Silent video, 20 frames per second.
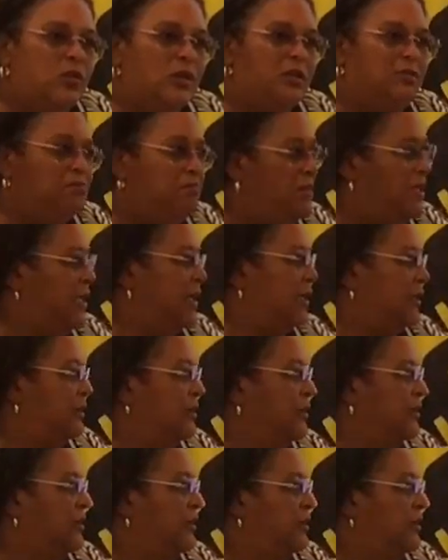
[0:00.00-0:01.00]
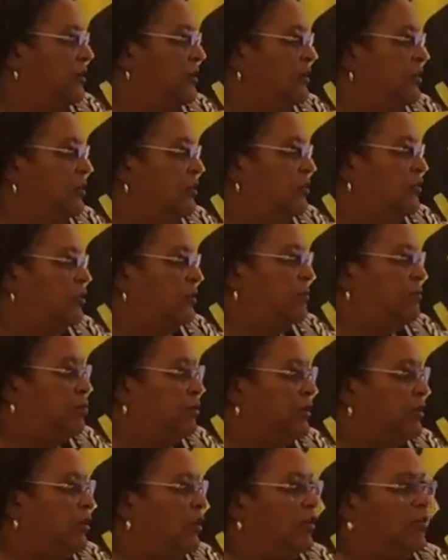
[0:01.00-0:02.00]
will make to
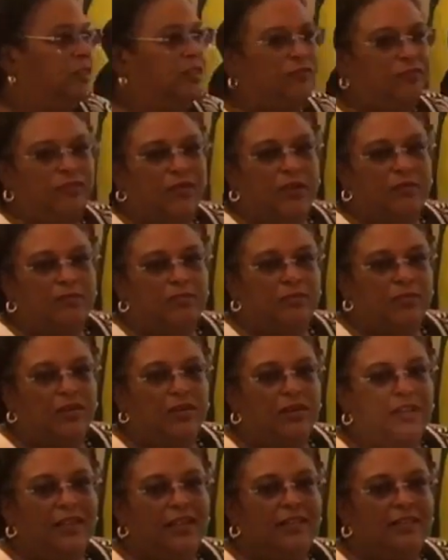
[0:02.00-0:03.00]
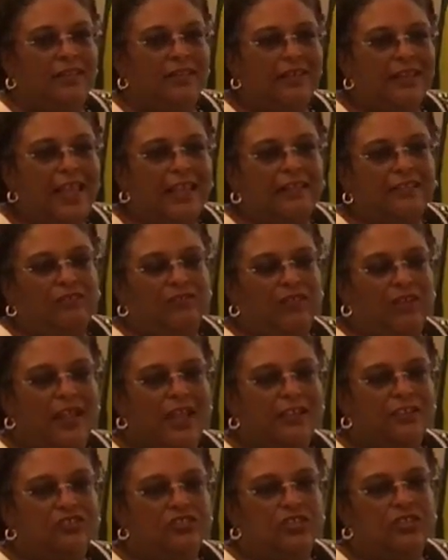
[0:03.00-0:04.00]
put on the front burner in the next
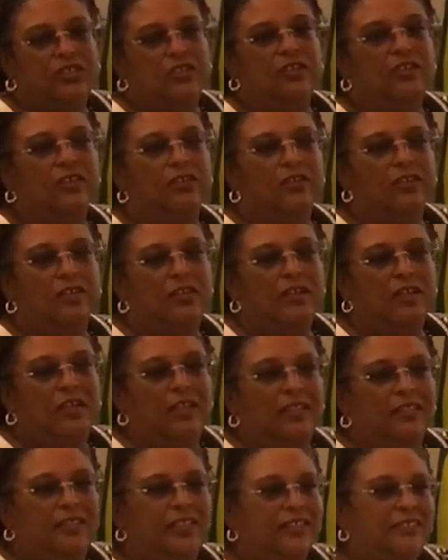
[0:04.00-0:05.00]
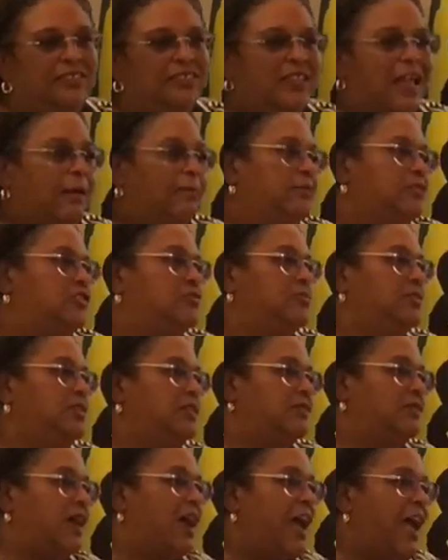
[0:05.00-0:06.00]
financial year the
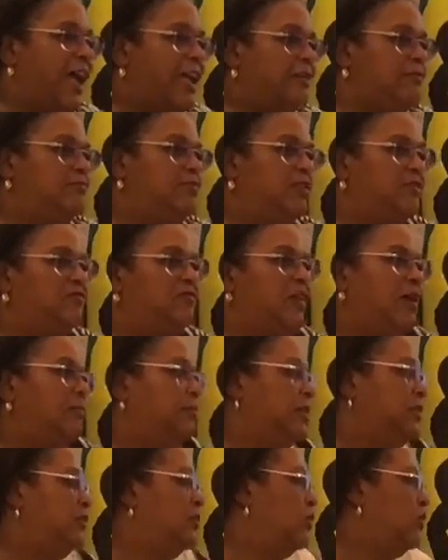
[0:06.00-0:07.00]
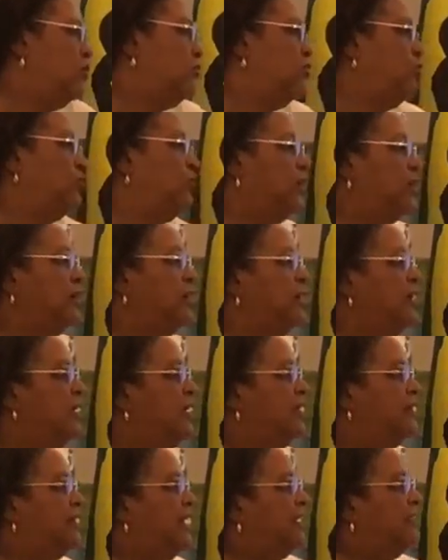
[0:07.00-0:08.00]
establishment of a hybrid family law court
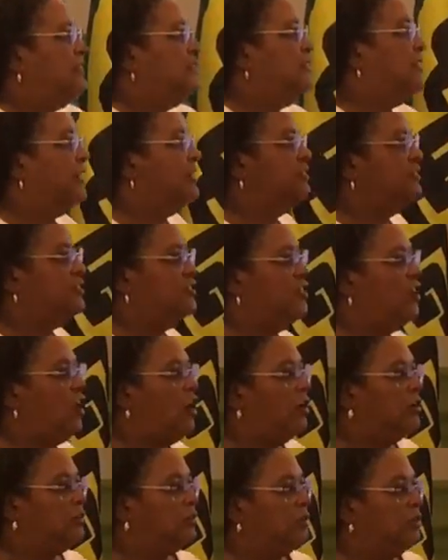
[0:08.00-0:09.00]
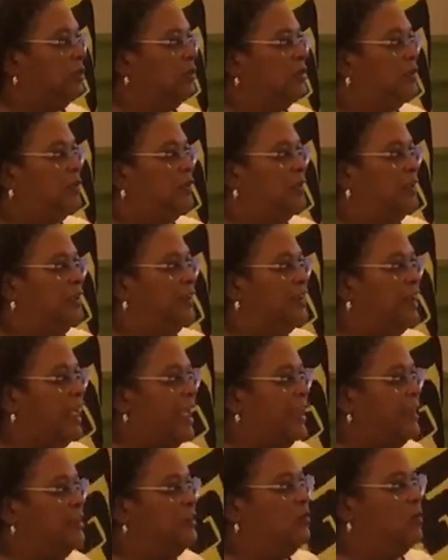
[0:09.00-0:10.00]
that does not in
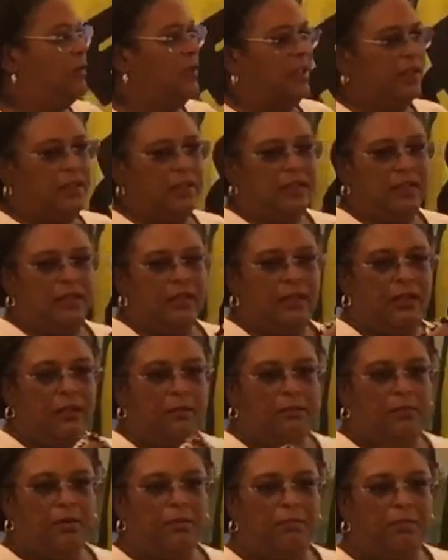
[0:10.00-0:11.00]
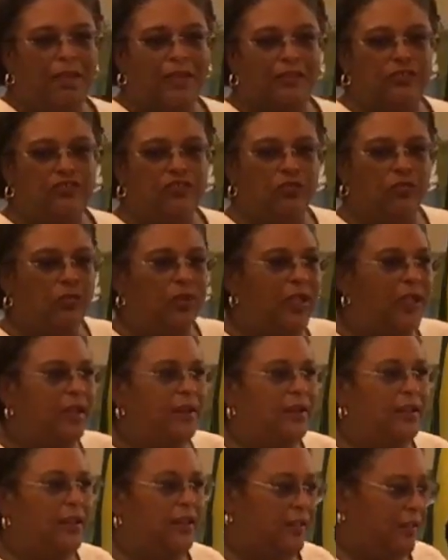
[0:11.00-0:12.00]
any way
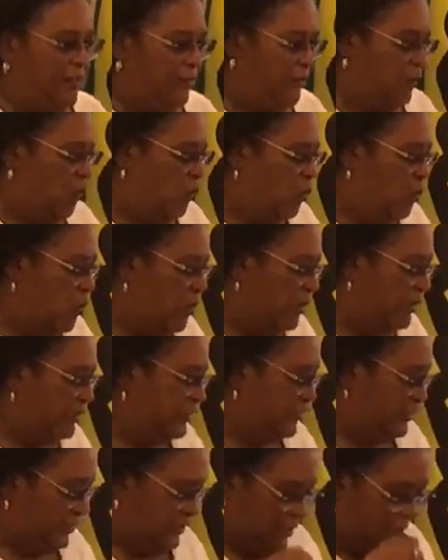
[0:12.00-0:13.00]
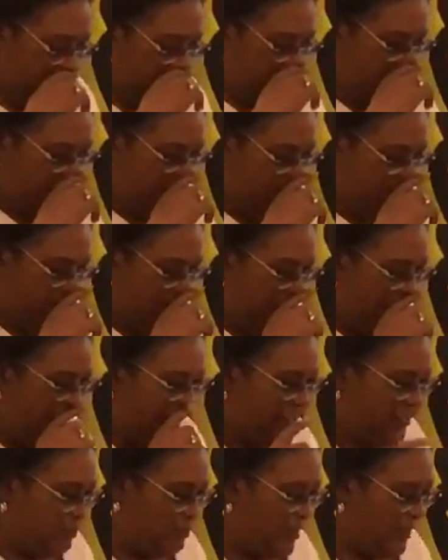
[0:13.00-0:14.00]
perpetuate the worst
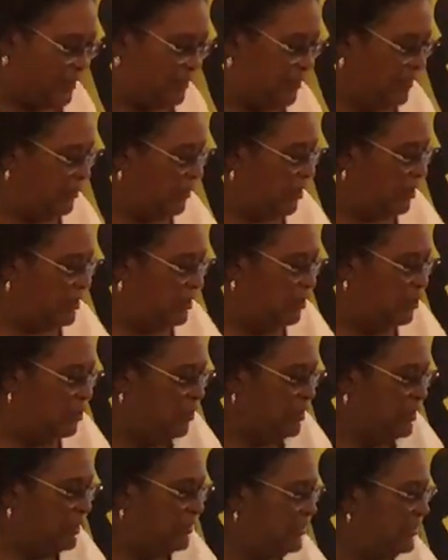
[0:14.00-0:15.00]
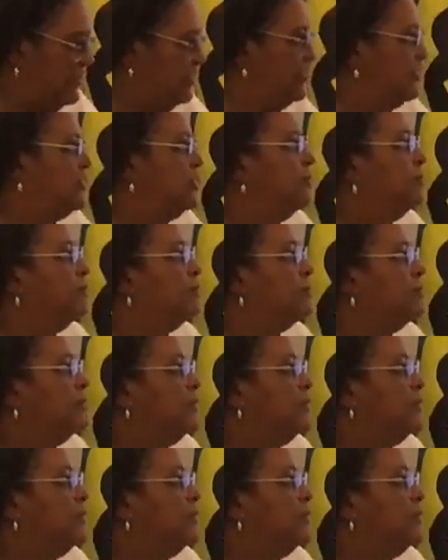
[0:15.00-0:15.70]
aspects of our colonial system.